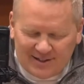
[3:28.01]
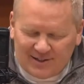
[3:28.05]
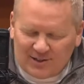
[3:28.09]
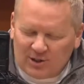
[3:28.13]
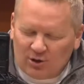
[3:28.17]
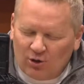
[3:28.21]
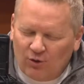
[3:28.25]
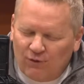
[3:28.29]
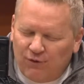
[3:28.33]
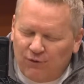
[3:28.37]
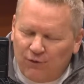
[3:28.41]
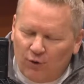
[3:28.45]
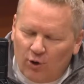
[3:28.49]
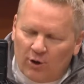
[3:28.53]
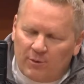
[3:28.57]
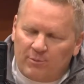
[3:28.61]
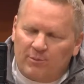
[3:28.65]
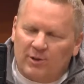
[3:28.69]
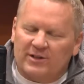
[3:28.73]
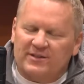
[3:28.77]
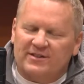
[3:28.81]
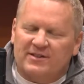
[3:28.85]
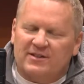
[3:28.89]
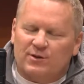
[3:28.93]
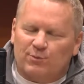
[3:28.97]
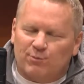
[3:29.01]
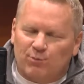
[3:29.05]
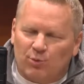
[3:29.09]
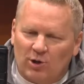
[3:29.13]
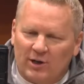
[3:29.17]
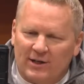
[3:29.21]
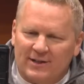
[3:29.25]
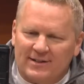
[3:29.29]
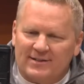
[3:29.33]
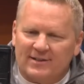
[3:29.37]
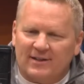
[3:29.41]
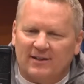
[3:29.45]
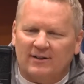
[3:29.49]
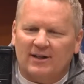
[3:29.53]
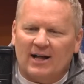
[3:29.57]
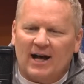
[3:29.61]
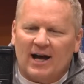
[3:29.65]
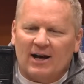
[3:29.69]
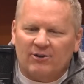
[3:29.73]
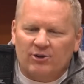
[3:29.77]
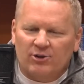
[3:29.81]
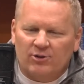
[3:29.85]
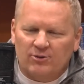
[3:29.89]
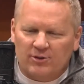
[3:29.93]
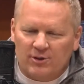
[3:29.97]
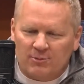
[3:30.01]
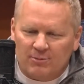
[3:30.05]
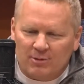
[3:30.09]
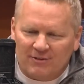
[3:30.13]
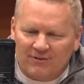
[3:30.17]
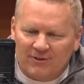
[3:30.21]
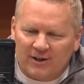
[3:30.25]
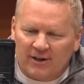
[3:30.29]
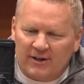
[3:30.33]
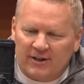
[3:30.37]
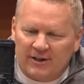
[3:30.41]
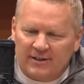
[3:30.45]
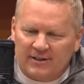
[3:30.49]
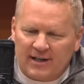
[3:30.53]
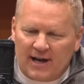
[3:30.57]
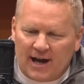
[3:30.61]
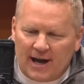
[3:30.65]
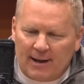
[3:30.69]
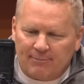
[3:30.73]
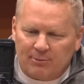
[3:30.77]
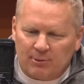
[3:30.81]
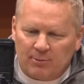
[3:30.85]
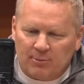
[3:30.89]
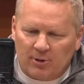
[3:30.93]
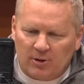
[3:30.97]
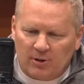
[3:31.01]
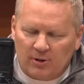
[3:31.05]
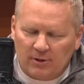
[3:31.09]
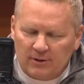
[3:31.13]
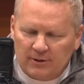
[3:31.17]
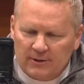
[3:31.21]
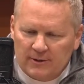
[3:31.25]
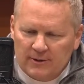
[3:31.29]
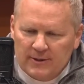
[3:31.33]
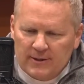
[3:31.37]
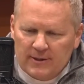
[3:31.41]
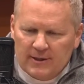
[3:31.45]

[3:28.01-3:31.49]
so 4-month sprints allow you to be very adaptable,